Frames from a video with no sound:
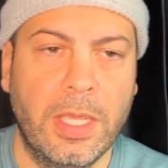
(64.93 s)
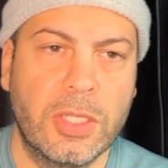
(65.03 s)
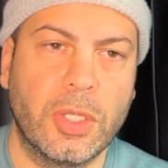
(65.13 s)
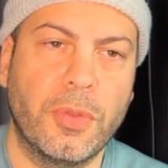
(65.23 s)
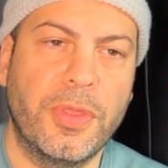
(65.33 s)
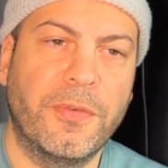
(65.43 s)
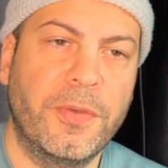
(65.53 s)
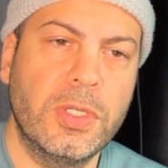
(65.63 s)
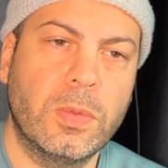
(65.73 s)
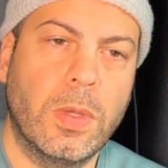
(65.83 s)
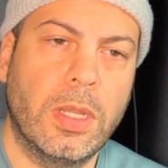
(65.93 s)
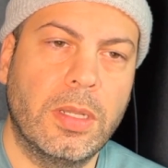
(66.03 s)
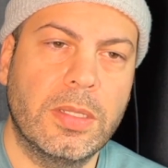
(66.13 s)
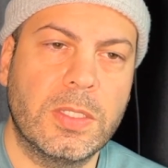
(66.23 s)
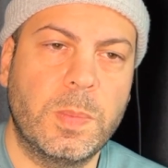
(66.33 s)
So the first one
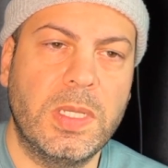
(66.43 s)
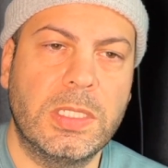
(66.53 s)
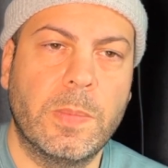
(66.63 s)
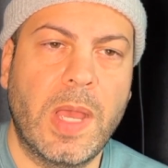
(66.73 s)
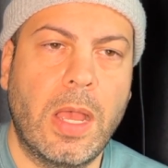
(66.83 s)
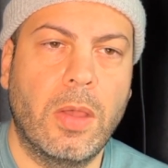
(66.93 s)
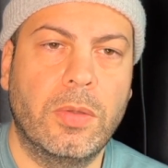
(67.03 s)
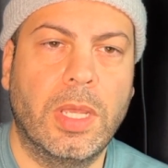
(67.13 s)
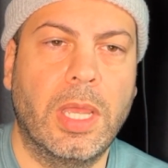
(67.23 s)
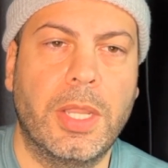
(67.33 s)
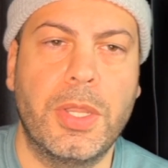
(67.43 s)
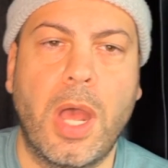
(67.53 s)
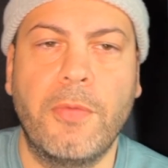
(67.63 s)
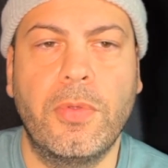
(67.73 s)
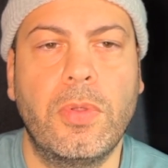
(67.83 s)
speaks about uh,
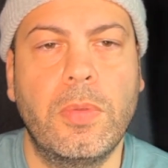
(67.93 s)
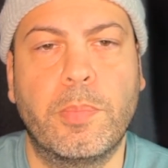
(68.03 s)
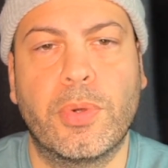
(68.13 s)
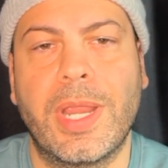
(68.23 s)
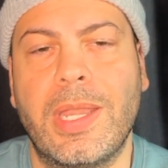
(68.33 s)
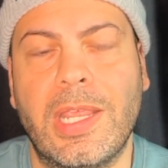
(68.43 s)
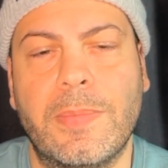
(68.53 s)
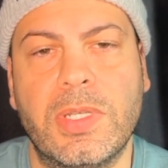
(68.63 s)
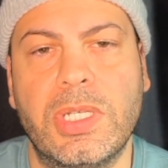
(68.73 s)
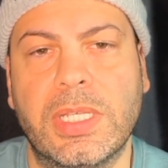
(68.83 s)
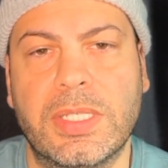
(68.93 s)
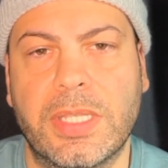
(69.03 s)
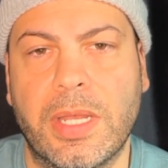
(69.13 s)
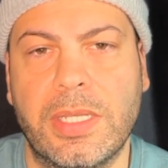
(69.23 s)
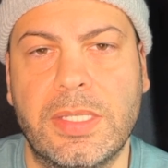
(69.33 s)
novel brain imaging
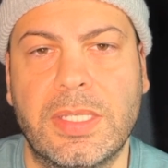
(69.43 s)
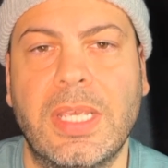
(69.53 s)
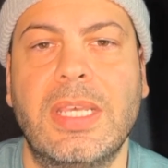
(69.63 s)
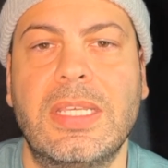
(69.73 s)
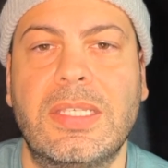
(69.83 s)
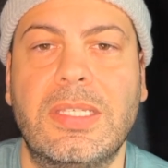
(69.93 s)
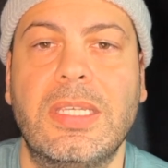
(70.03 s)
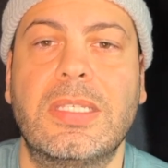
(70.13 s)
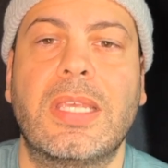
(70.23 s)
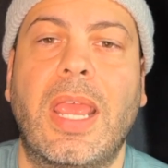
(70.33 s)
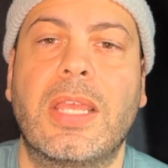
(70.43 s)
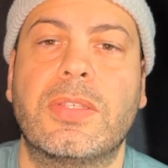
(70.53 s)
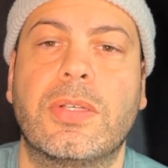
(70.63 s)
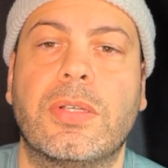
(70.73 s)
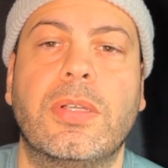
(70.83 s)
studies seeks to
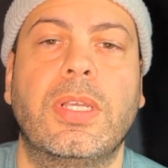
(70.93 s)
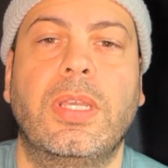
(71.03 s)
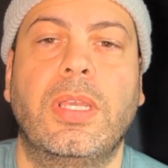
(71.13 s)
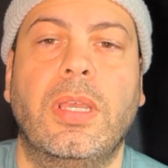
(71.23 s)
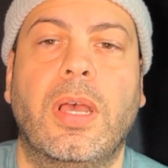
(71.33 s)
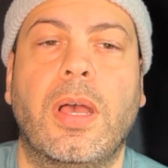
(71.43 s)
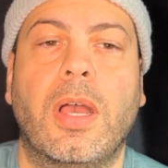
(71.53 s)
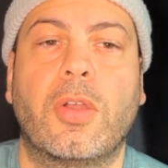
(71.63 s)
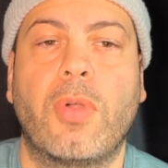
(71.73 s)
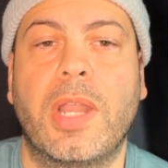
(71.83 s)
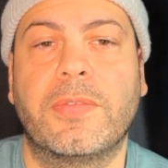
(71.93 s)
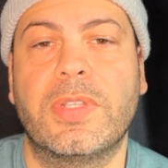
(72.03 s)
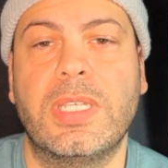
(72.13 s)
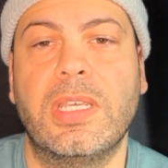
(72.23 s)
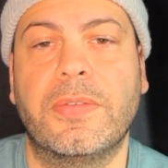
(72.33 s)
answer uh, chronic
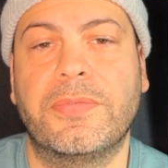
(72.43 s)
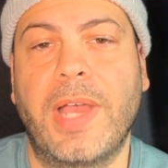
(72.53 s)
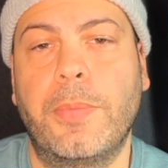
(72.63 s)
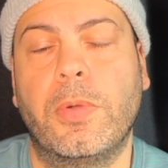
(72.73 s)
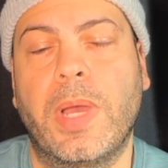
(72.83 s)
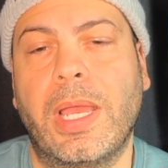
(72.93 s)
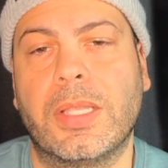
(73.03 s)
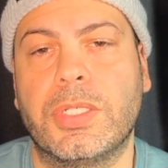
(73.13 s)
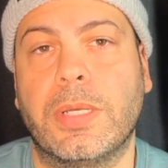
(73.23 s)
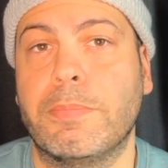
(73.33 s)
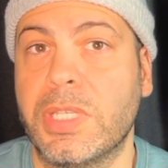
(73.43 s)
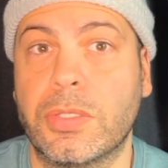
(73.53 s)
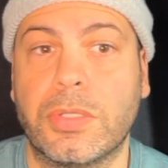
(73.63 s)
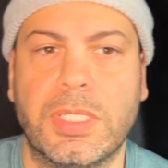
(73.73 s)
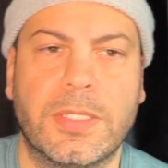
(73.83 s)
fatigue and fibromyalgia
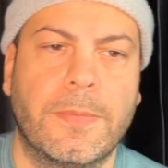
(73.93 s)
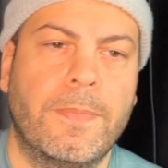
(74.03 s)
mysteries.